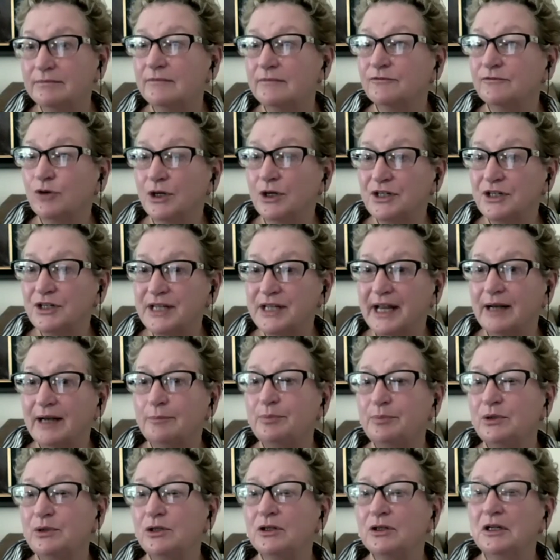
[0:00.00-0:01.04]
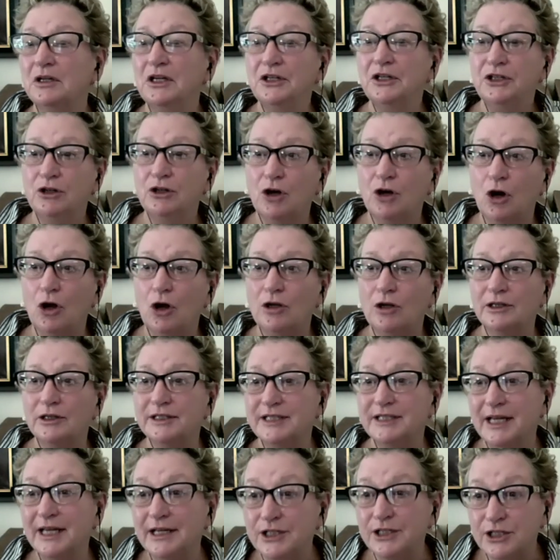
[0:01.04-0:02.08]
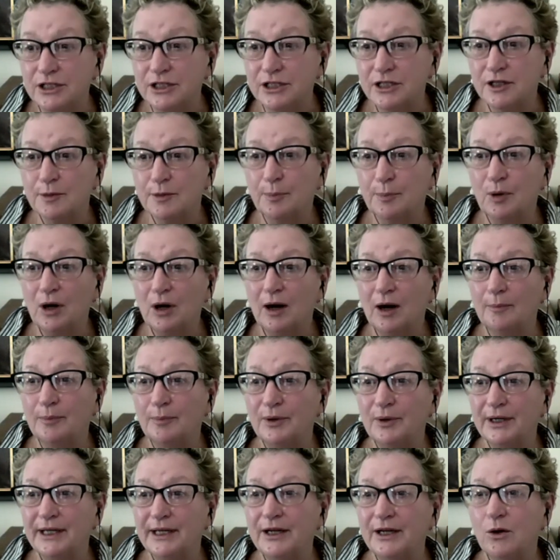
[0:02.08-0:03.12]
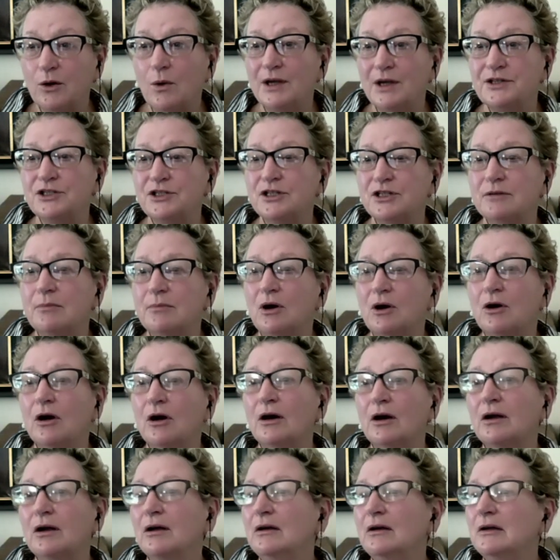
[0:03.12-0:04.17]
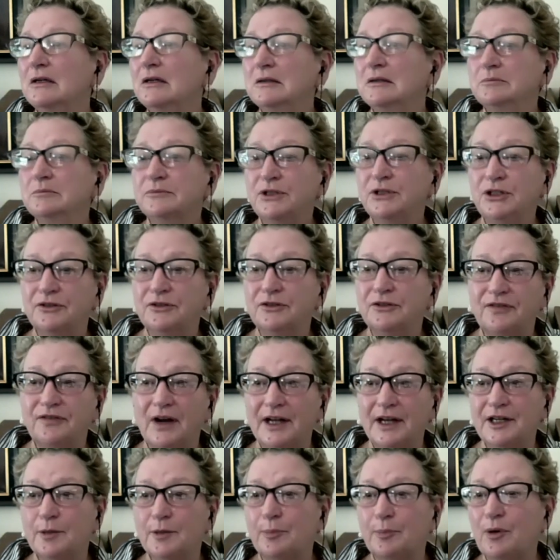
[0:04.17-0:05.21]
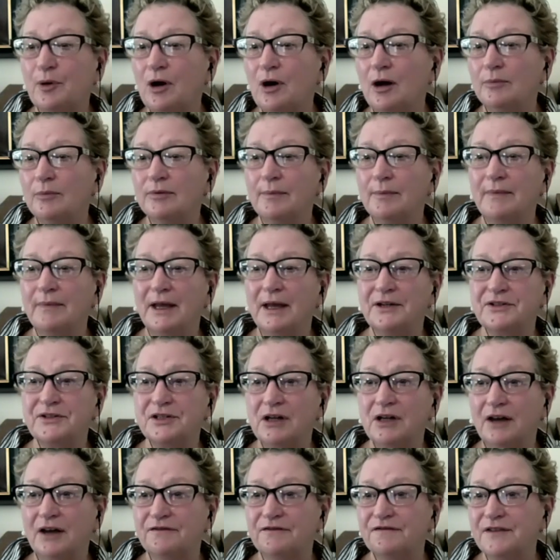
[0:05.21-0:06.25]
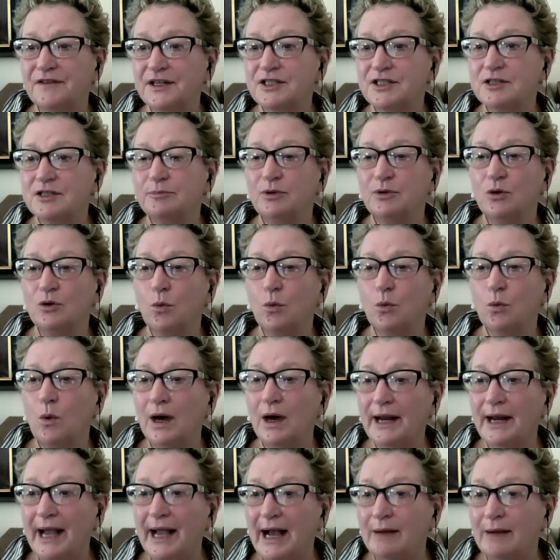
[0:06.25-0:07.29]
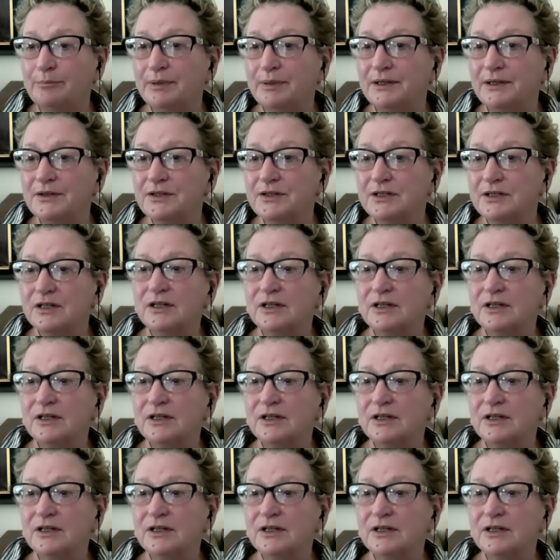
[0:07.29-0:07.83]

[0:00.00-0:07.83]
For example, you call attention to the property, question mark, you find a problem that is not fixable. What happens?